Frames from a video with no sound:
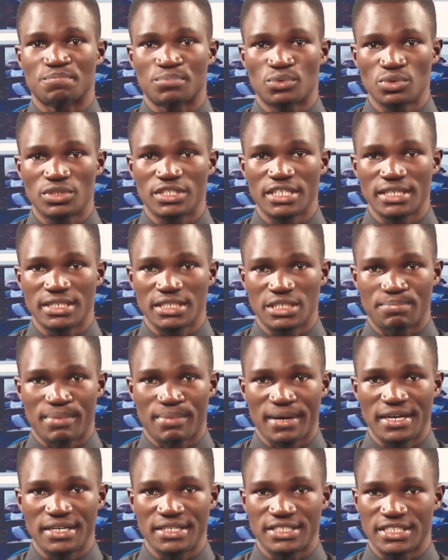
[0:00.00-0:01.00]
Putin's
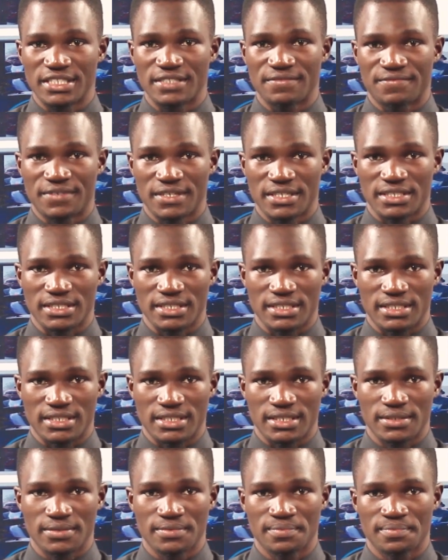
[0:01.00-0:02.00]
Beijing visit.